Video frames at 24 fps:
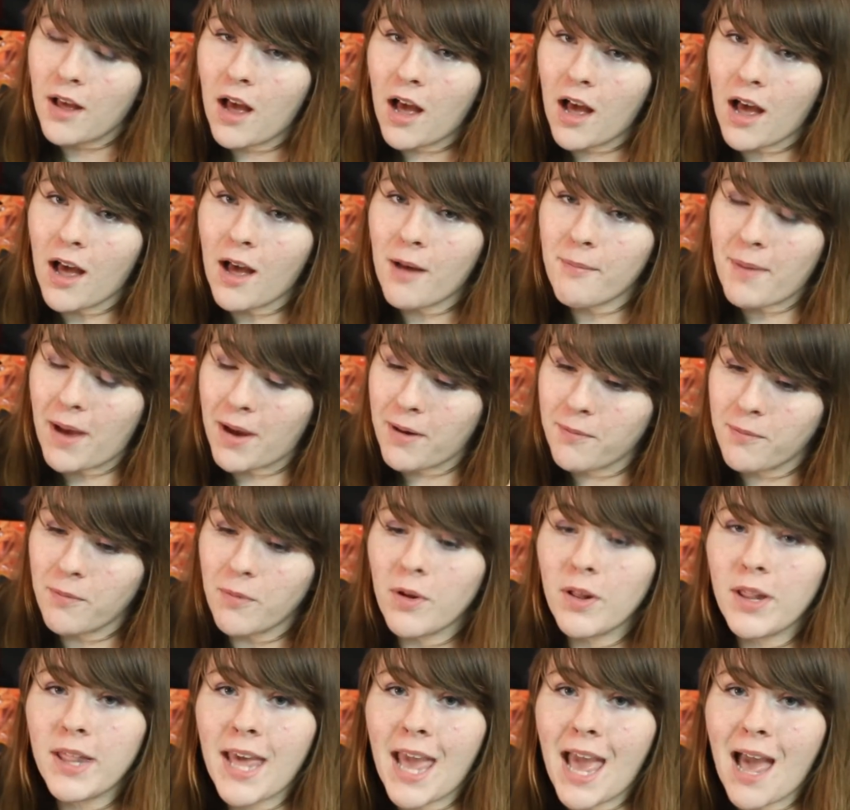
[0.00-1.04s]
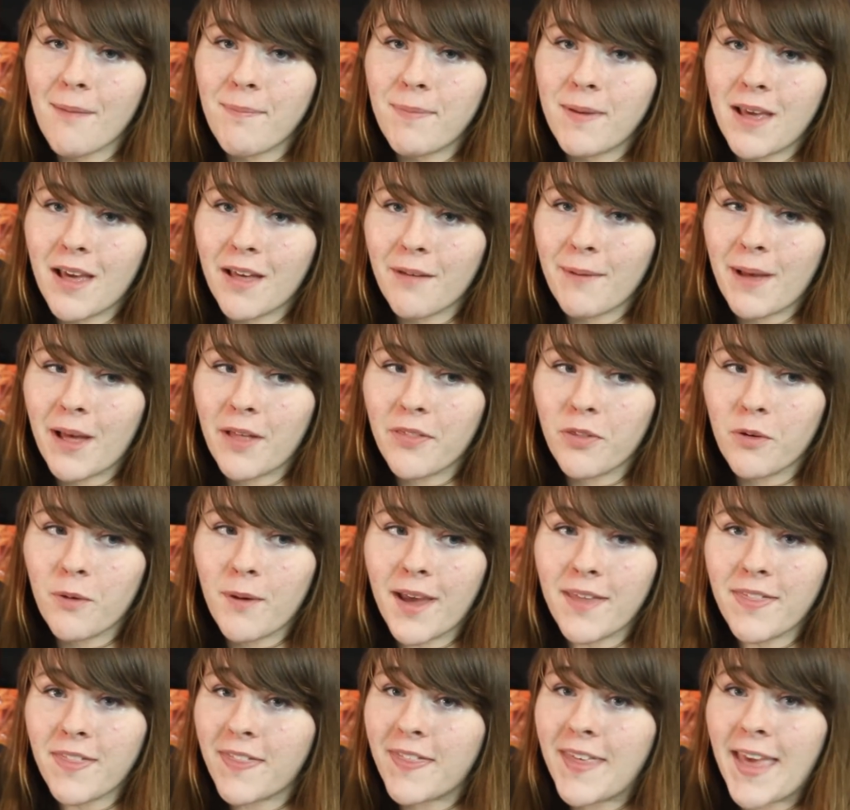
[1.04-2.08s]
I'm really happy about the
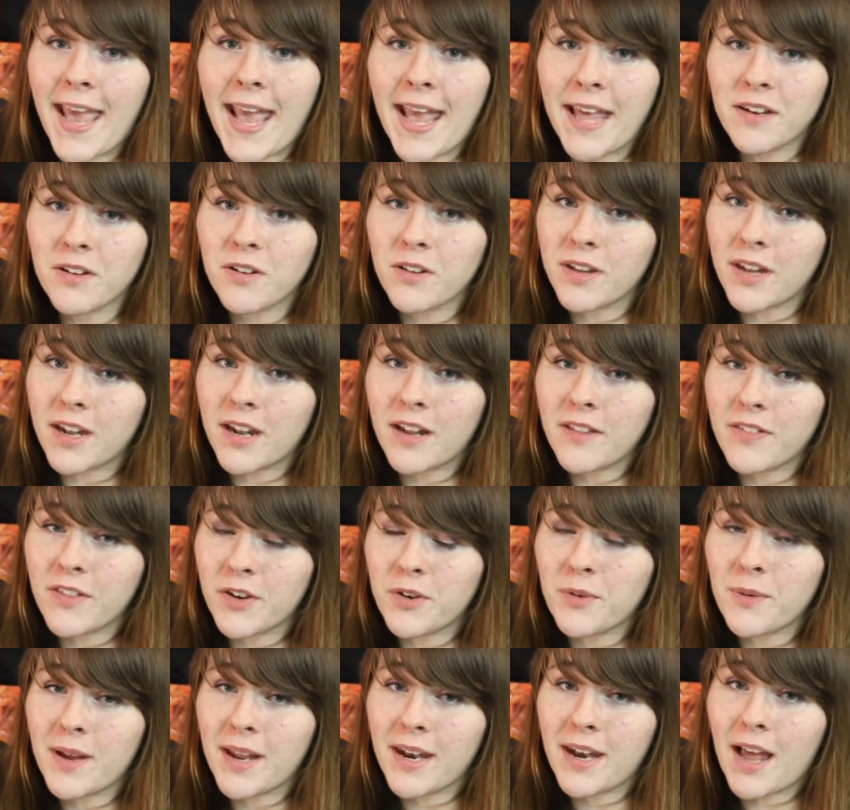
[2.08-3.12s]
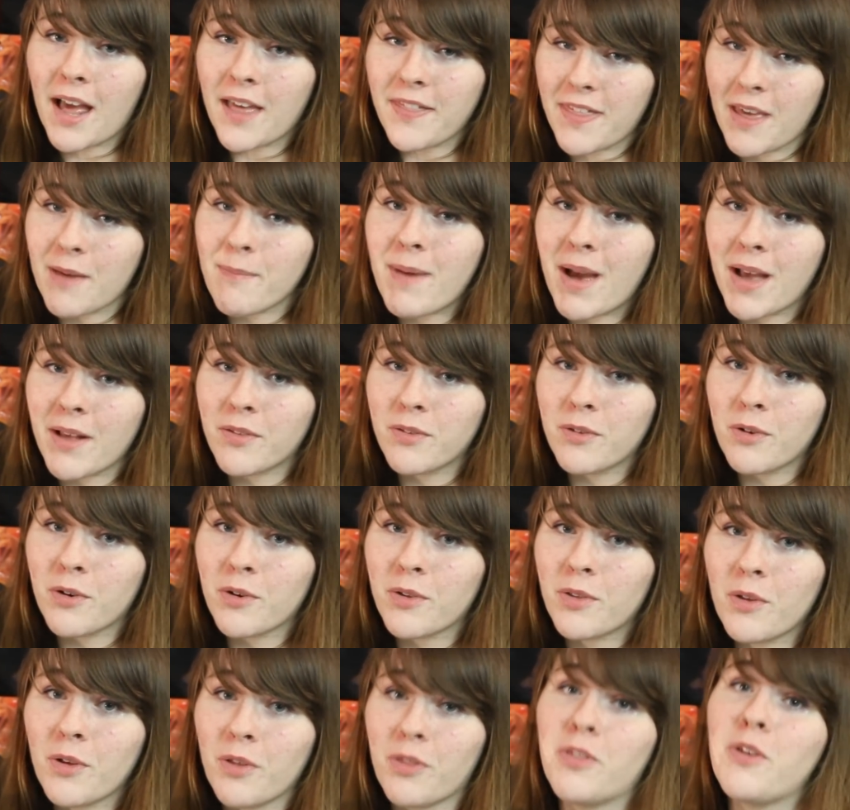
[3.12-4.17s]
way that they handled it the 29th at my store,
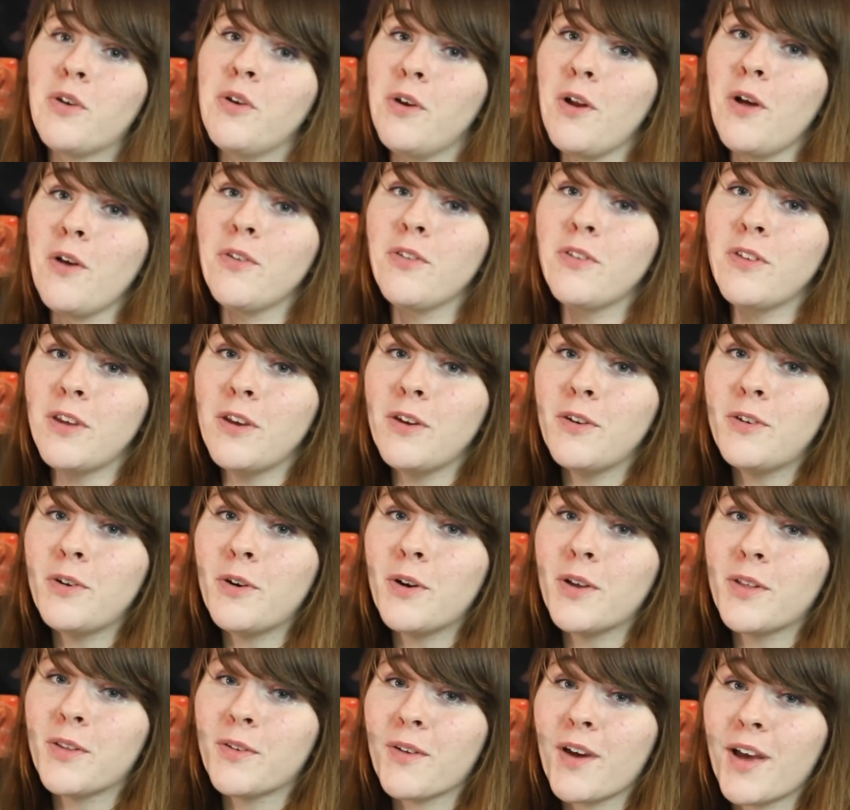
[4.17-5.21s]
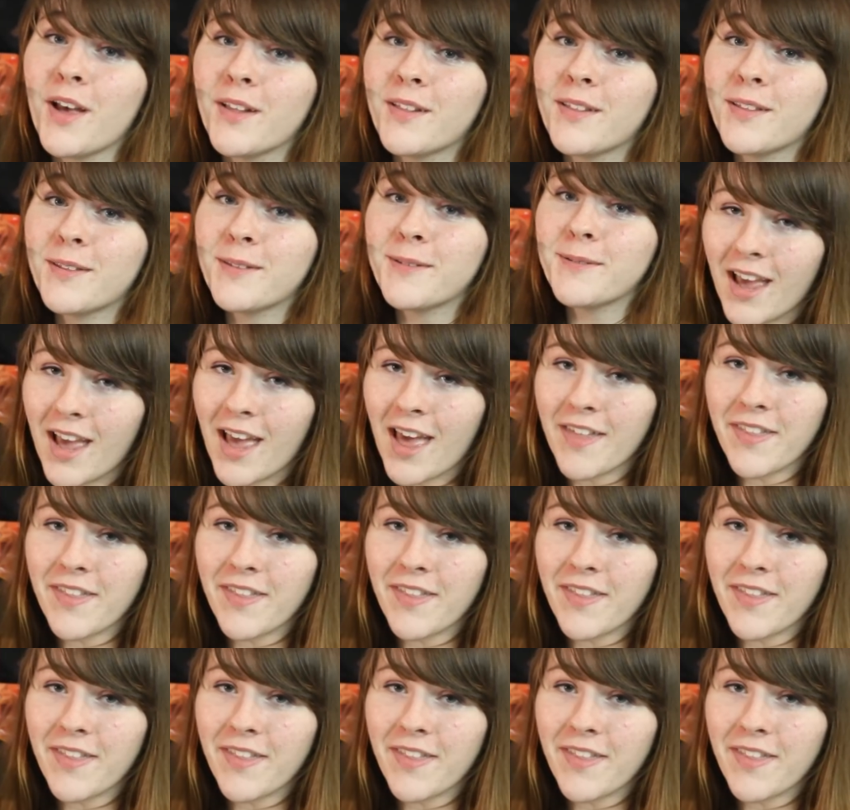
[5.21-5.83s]
so kudos to you, Toys R Us.